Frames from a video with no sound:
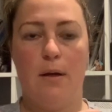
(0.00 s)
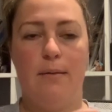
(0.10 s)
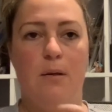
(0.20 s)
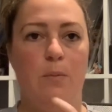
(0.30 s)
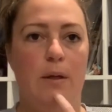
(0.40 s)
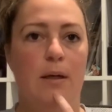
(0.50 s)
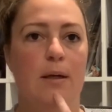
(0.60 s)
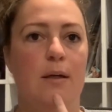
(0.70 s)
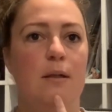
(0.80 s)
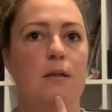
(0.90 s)
And then we
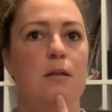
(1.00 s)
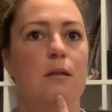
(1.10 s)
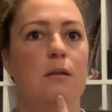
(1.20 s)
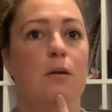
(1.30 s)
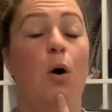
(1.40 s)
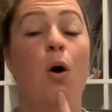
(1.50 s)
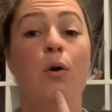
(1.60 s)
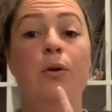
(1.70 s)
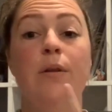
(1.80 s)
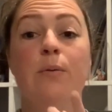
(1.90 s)
had,
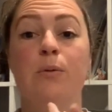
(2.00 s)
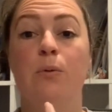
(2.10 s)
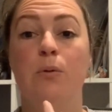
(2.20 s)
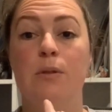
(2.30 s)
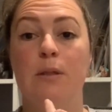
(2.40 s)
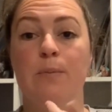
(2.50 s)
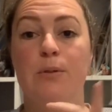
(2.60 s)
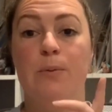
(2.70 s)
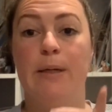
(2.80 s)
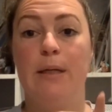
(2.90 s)
there was a course in
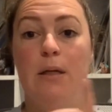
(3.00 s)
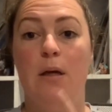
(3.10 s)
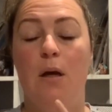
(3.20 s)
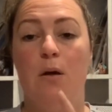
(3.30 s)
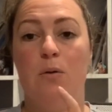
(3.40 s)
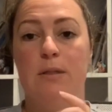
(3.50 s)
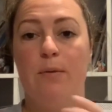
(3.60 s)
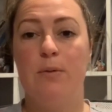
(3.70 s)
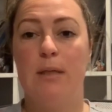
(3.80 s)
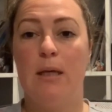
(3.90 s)
between. Of course,
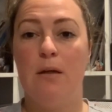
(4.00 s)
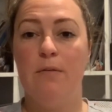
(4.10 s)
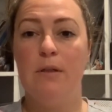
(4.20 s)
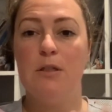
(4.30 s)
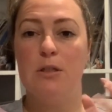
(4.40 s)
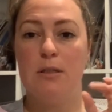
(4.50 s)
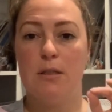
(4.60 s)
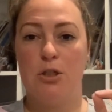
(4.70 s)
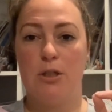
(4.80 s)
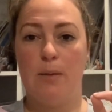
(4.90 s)
that was kingfish
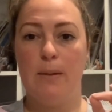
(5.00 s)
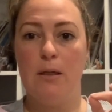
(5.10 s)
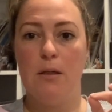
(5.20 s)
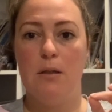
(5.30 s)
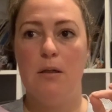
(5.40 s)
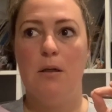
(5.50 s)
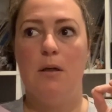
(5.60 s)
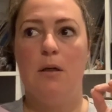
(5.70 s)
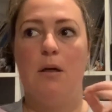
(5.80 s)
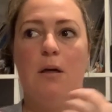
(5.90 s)
sashimi.
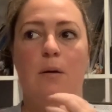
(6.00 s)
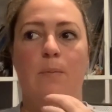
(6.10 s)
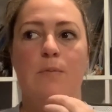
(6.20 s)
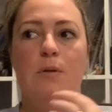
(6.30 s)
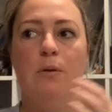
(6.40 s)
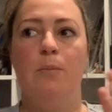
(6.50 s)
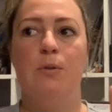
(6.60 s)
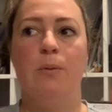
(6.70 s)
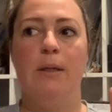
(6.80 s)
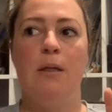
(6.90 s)
So
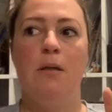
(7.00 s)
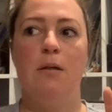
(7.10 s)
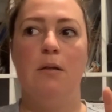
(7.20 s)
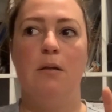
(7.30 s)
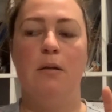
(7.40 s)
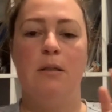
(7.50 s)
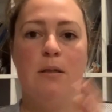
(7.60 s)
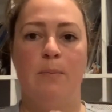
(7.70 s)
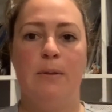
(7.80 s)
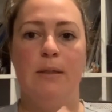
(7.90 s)
between the
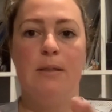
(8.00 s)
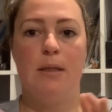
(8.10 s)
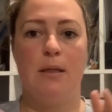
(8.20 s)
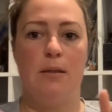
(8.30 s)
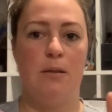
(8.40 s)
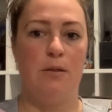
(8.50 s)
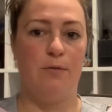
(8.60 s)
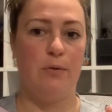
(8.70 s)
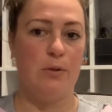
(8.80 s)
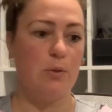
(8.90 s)
dumplings and the
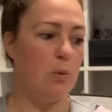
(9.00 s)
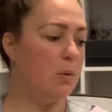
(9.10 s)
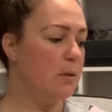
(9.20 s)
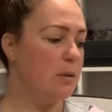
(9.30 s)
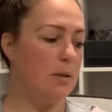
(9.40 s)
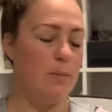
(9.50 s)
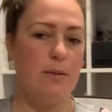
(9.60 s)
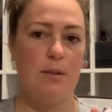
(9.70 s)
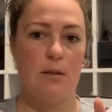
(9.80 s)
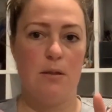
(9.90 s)
first course, there
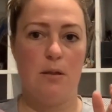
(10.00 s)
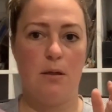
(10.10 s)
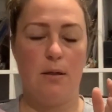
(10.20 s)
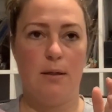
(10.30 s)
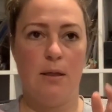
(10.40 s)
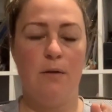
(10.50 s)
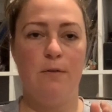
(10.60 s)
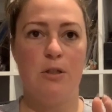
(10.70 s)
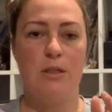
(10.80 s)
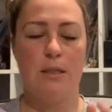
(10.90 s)
was
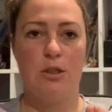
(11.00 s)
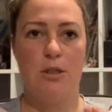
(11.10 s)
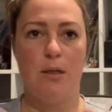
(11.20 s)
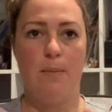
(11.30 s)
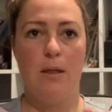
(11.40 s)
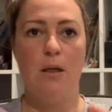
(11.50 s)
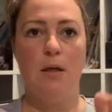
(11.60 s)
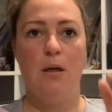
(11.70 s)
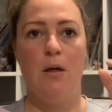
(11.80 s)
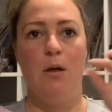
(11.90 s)
kingfish
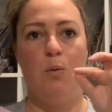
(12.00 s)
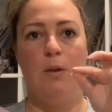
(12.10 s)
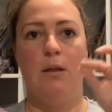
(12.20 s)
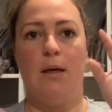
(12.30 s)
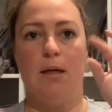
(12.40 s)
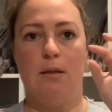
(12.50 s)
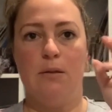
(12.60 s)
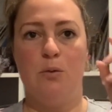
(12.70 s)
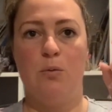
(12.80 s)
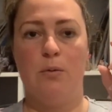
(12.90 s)
sashimi with like a
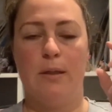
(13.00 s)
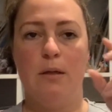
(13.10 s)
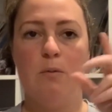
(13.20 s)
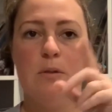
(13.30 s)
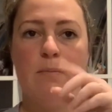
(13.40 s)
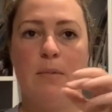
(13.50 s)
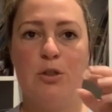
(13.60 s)
little, I think it was